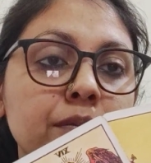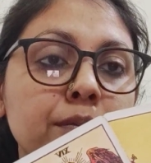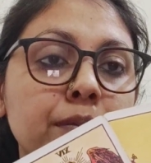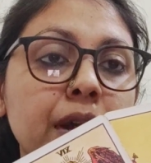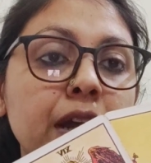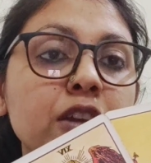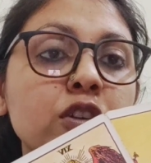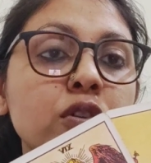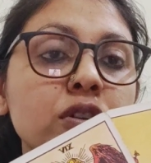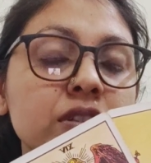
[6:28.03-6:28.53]

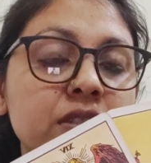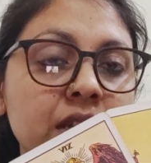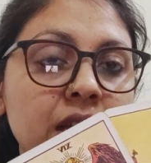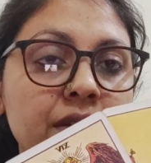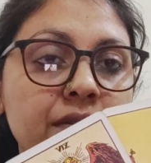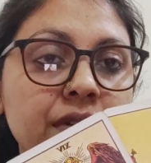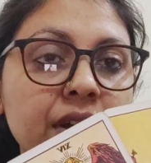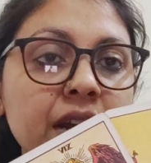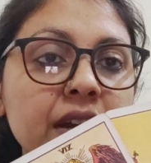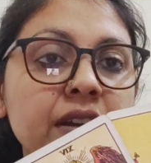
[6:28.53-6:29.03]
by
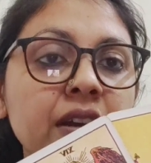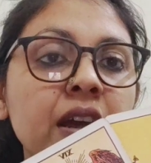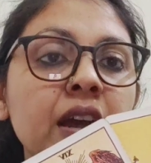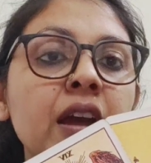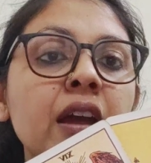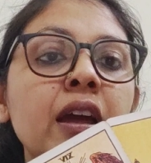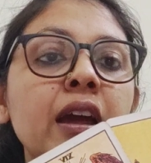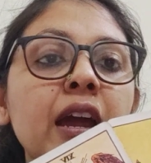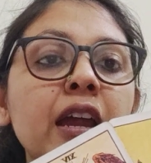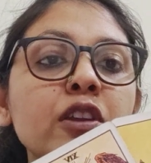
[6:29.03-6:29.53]
yourself, right?
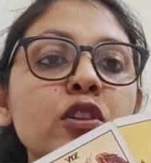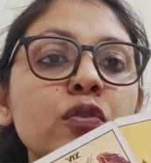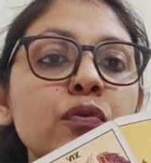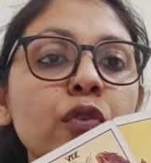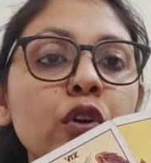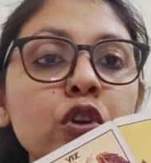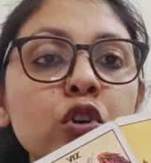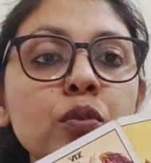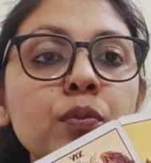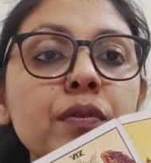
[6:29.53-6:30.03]
And you
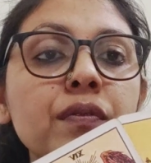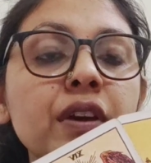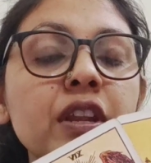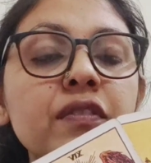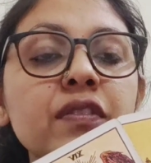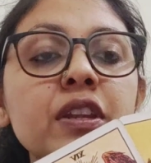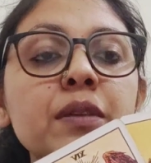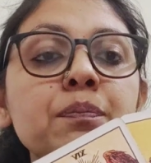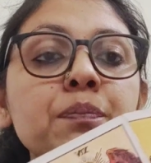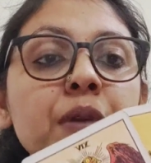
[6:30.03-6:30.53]
want to be
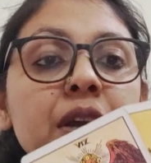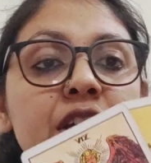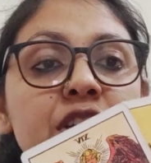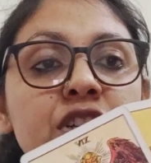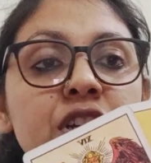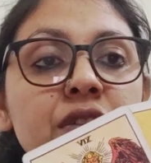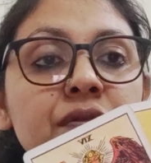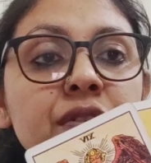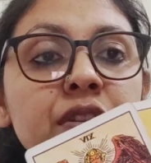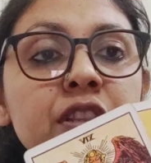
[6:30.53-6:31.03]
very, very
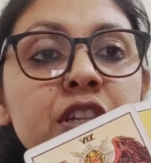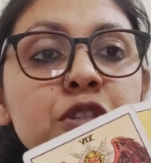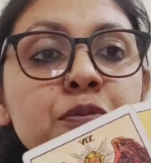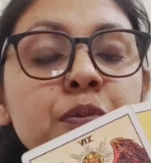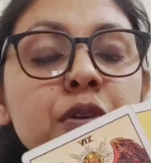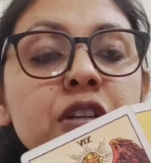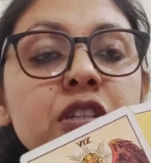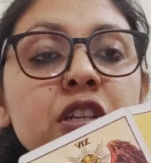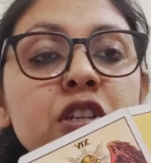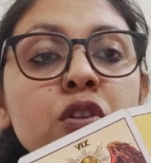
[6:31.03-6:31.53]
patient with this
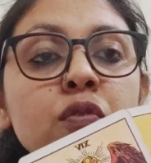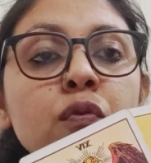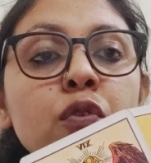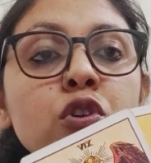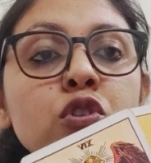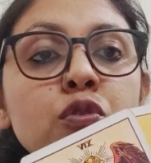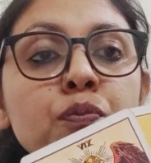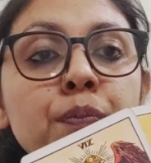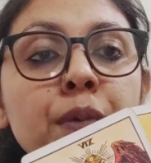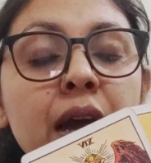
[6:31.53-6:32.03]
person. You
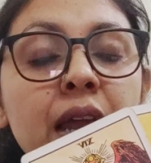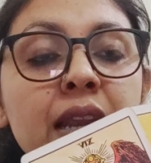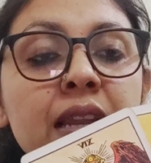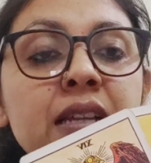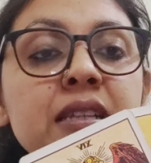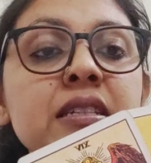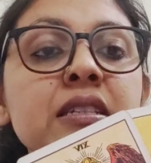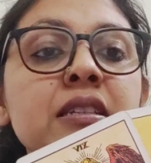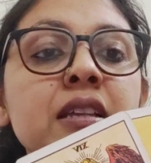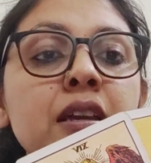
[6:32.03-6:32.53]
want to
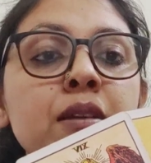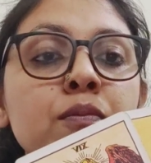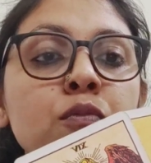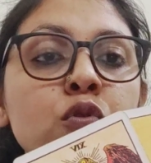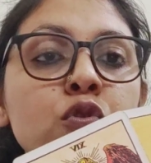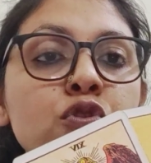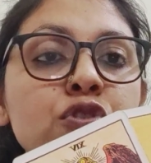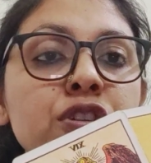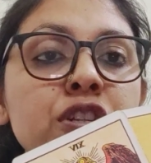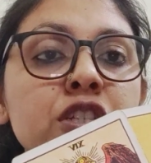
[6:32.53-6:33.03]
balance the
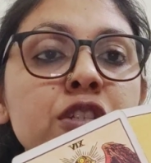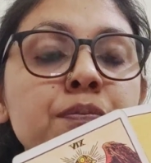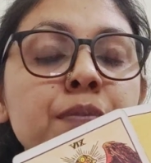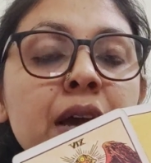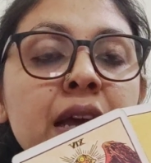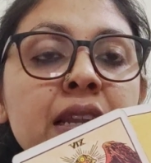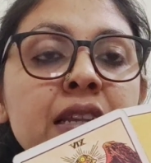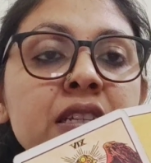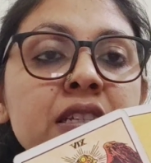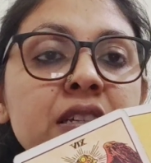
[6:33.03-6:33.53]
emotions,
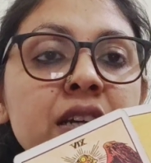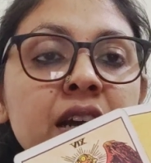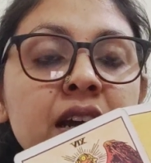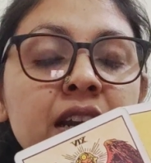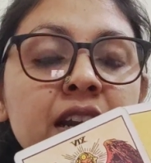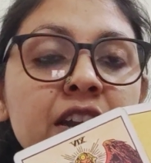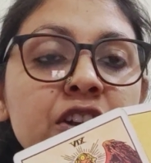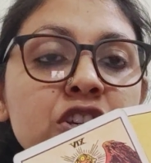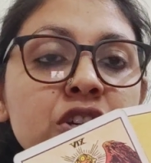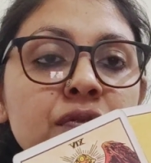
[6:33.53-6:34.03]
balance the
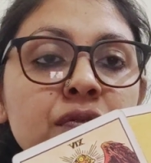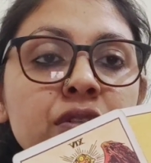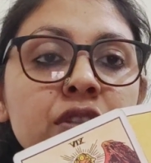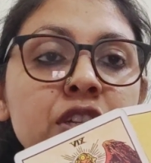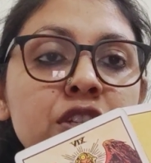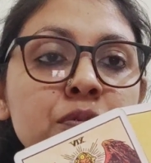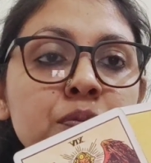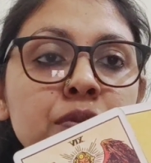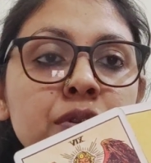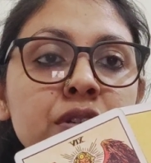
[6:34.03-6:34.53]
connection with
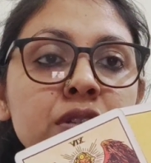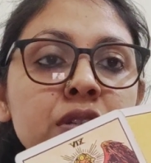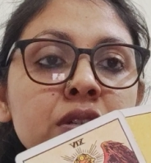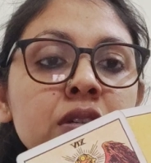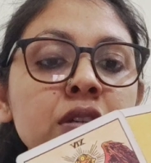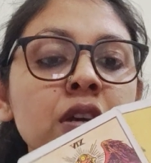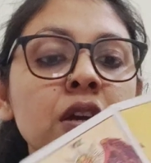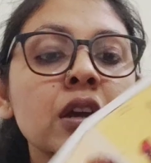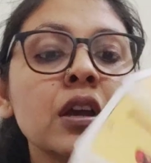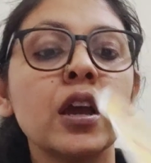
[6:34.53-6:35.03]
this
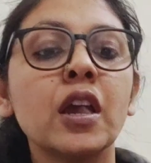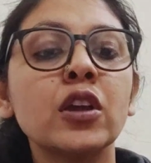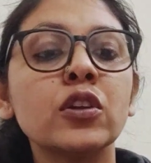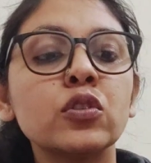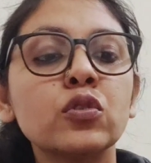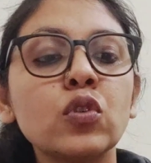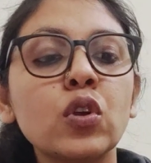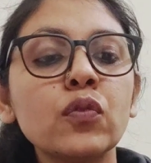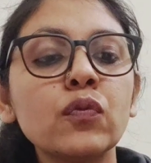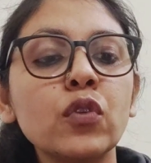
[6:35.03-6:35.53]
person.
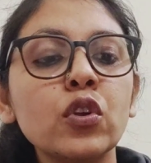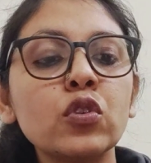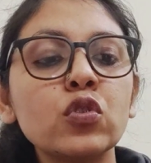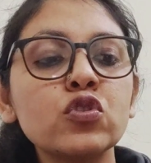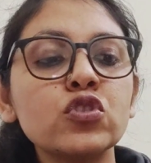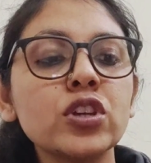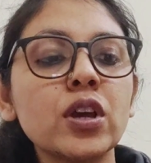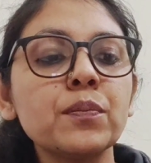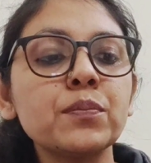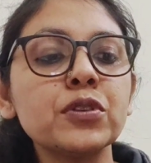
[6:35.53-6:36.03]
You don't want
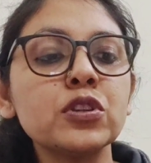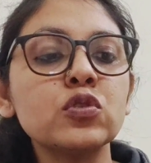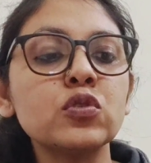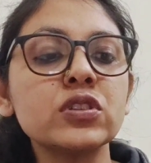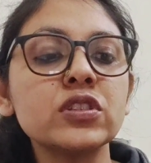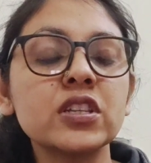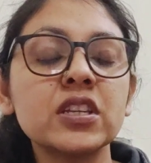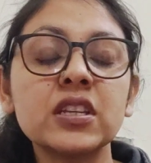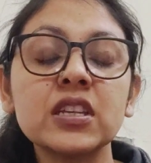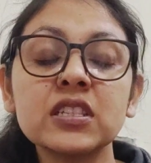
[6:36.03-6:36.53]
to jump into
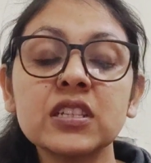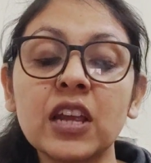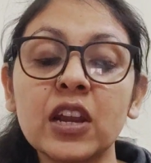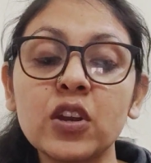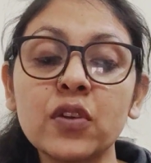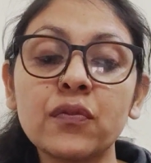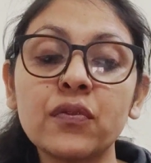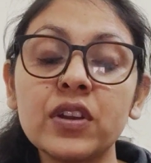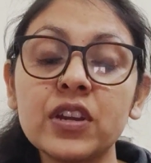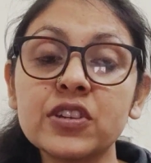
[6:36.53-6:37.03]
a serious
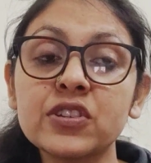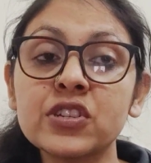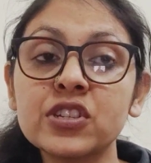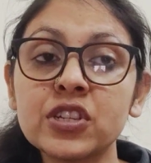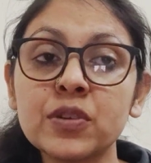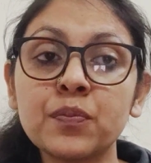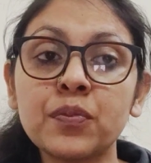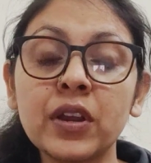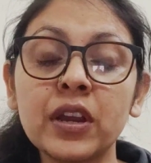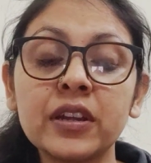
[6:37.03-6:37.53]
kind of
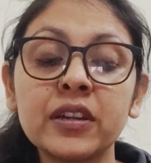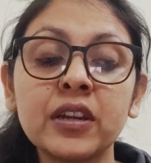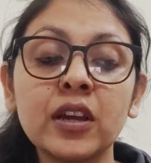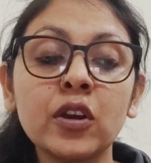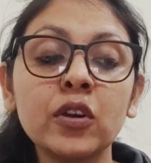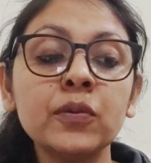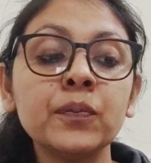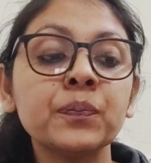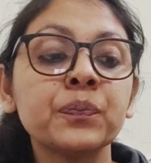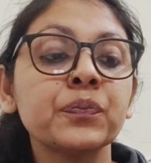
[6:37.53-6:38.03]
relationship right
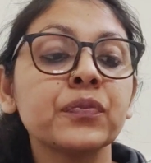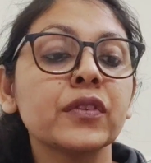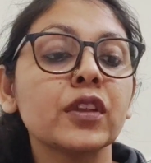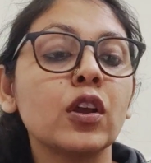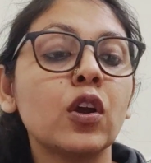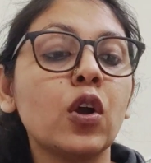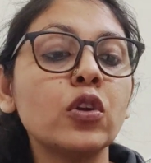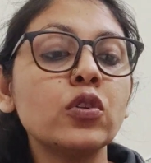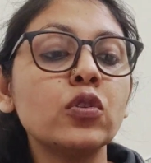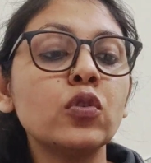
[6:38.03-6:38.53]
now,
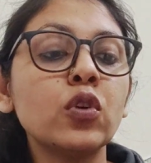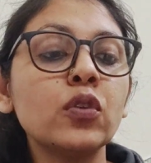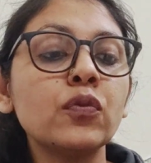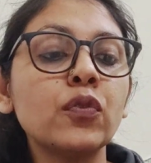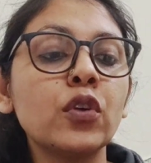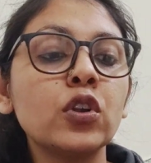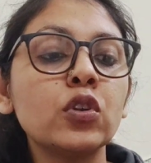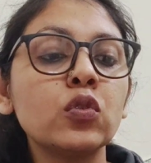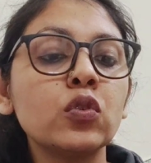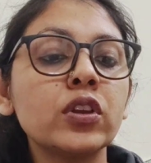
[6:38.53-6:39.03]
or you
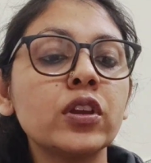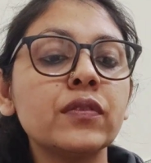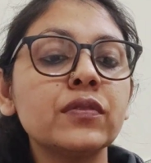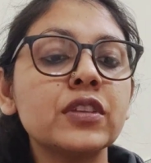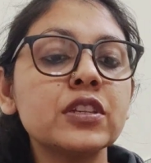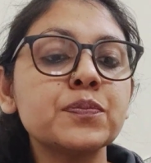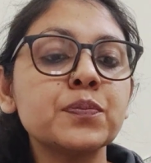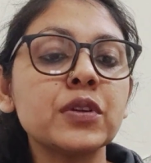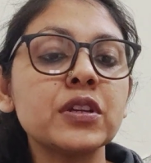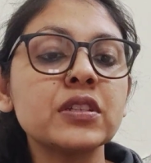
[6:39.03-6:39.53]
don't want to
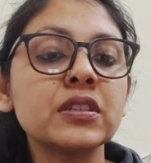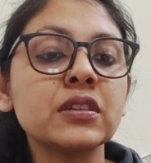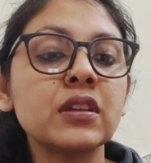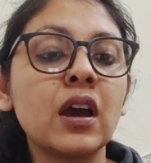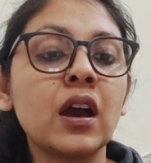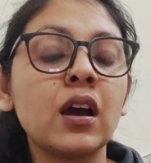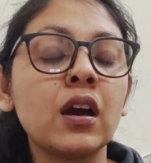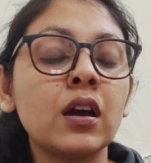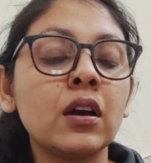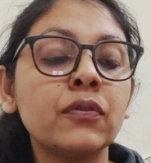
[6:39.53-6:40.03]
give this
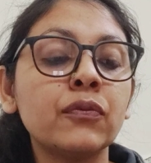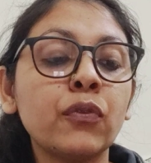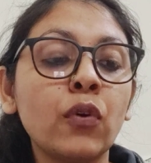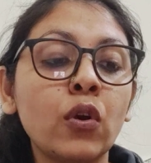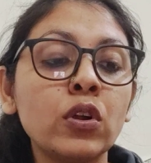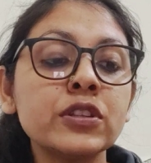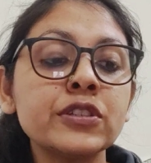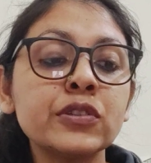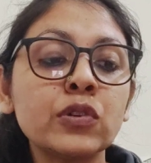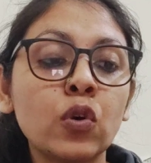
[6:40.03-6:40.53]
person
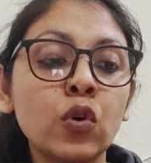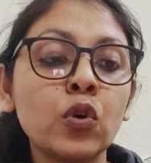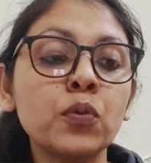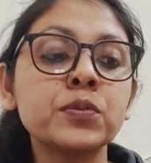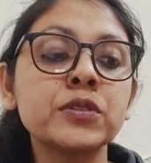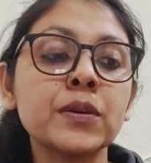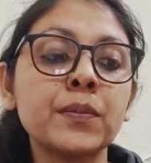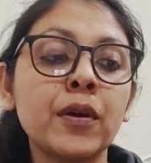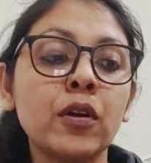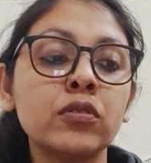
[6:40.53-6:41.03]
false
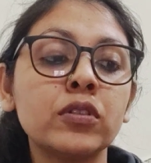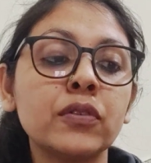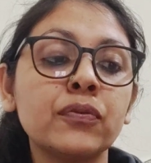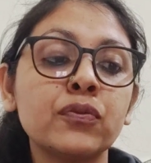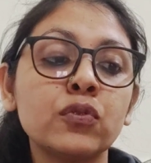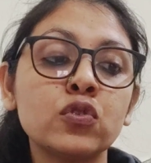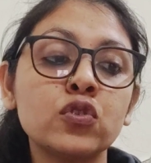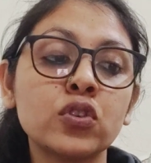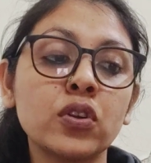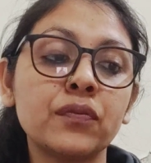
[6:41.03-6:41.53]
hopes about the
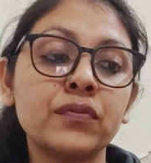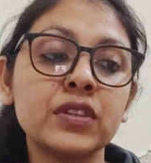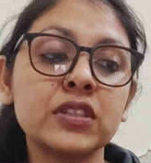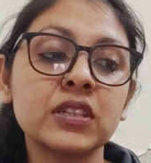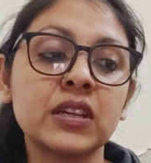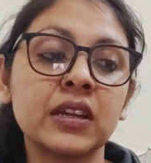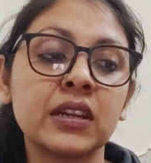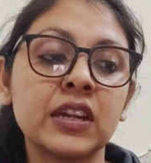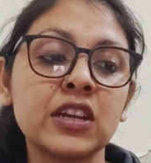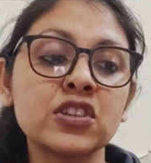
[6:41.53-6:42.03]
future of
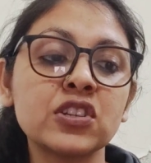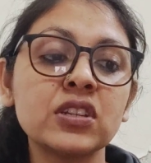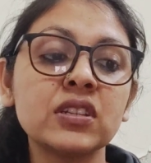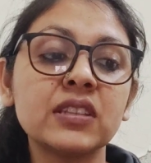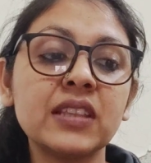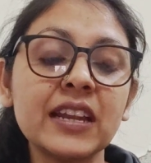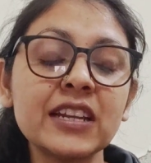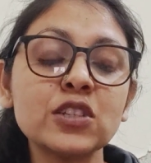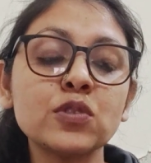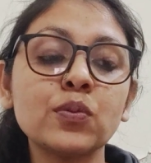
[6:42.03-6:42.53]
this
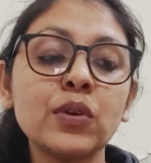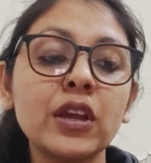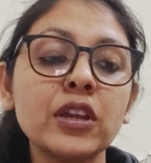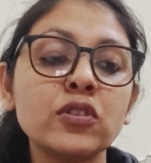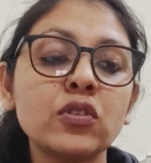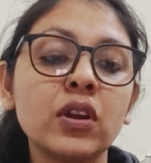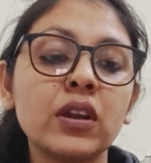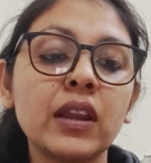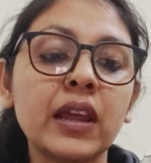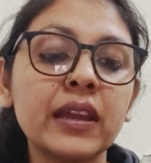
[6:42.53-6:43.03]
connection. That's why
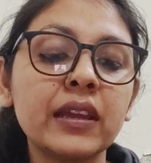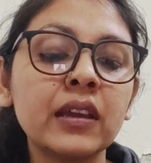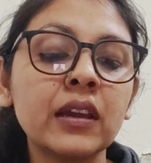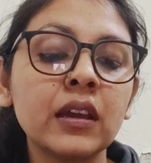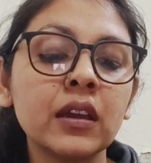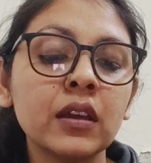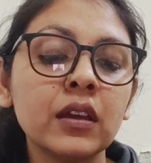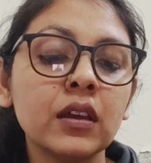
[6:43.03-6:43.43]
you are like,